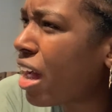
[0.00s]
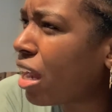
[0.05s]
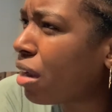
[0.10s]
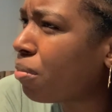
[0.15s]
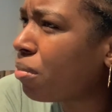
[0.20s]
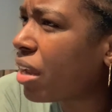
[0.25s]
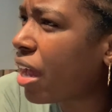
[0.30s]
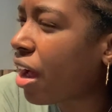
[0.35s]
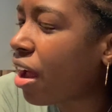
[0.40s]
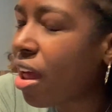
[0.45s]

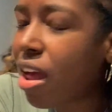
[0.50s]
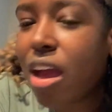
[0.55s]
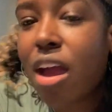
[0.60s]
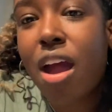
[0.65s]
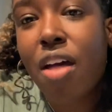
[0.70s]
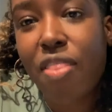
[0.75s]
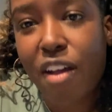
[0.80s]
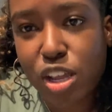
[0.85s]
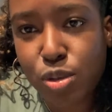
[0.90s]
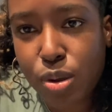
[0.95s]
Yeah.
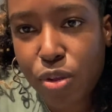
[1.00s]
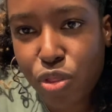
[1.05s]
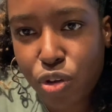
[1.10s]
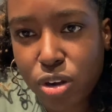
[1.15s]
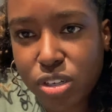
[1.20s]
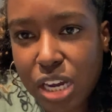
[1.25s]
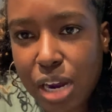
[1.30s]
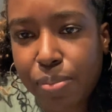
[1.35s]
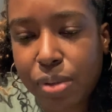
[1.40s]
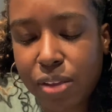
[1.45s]
That was my third
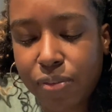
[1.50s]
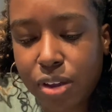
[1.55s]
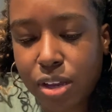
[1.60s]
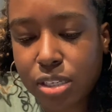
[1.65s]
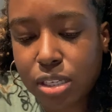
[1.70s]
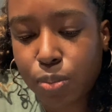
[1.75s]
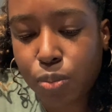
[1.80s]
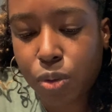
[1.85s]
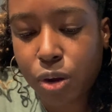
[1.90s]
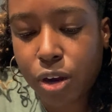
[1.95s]
time leaving
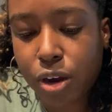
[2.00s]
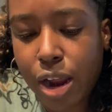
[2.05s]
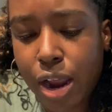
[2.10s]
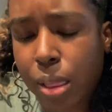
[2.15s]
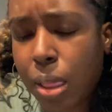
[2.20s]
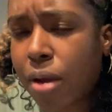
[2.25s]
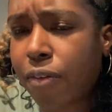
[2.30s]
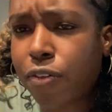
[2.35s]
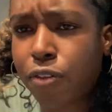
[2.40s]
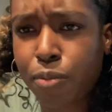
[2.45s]
somewhere. I
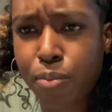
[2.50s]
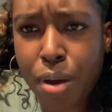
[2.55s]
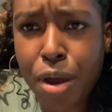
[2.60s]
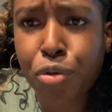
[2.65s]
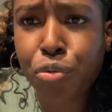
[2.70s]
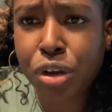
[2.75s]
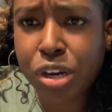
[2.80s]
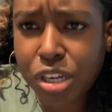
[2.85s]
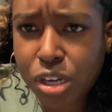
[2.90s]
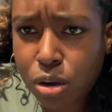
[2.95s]
left my
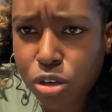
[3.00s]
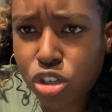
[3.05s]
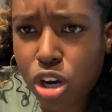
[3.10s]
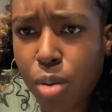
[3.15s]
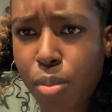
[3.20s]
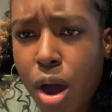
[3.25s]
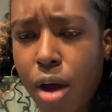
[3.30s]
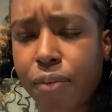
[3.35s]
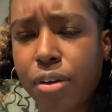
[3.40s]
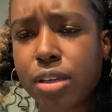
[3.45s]
retail job,
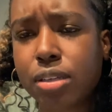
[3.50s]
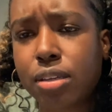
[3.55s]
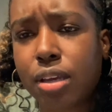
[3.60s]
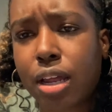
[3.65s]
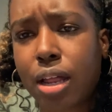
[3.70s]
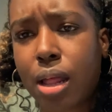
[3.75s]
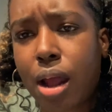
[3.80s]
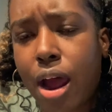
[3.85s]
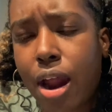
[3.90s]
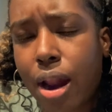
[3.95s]
obviously.
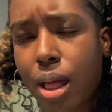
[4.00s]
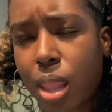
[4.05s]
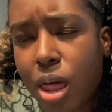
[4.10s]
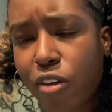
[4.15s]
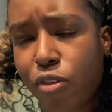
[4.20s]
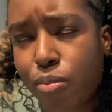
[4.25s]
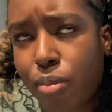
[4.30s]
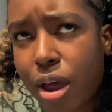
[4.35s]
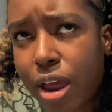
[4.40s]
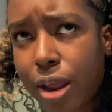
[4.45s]
I
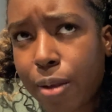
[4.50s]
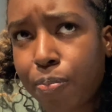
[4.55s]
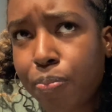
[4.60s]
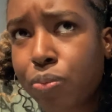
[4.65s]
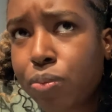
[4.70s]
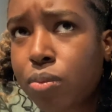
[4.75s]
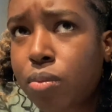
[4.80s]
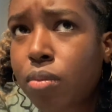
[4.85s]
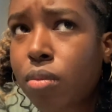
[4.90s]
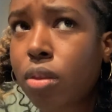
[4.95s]
left my
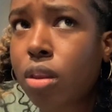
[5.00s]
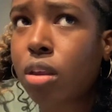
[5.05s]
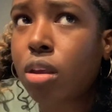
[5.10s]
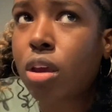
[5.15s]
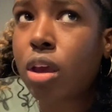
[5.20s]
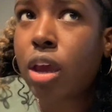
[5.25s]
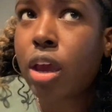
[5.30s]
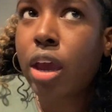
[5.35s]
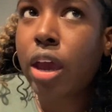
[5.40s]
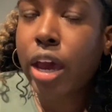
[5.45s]

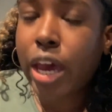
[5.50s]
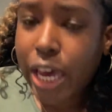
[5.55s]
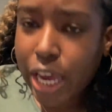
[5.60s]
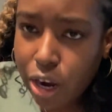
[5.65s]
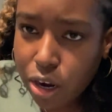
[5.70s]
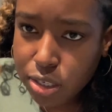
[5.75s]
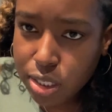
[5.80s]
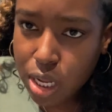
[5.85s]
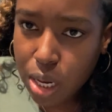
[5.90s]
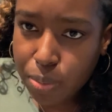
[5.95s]
hair
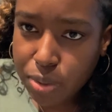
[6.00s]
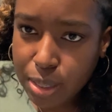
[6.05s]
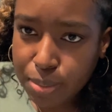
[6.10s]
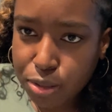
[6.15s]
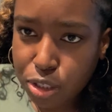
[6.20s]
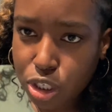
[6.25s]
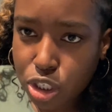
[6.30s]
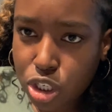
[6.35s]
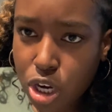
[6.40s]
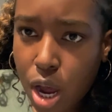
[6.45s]
salon
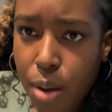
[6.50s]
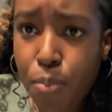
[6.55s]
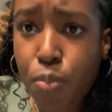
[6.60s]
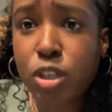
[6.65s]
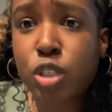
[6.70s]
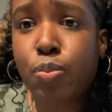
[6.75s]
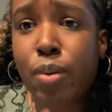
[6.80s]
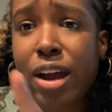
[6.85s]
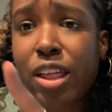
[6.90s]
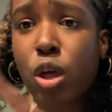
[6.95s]
receptionist job,
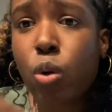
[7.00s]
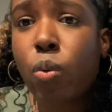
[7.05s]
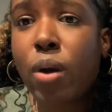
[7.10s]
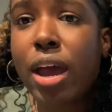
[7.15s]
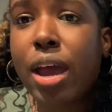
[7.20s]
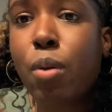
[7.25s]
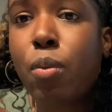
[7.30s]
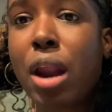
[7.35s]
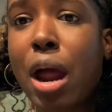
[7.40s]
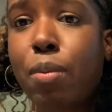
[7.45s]
which by the way,
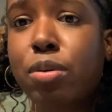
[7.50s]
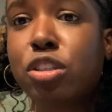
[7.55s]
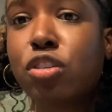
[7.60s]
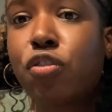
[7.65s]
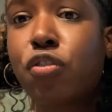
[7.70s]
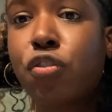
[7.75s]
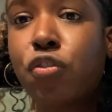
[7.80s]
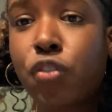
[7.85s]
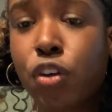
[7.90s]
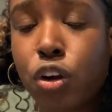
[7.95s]
when I was
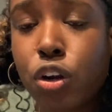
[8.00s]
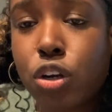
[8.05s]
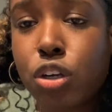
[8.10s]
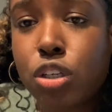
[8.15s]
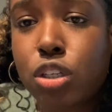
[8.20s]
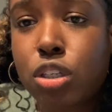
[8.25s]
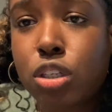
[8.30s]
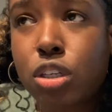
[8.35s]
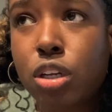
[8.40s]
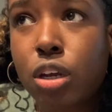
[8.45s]

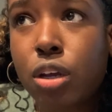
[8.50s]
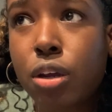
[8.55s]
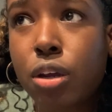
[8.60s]
first,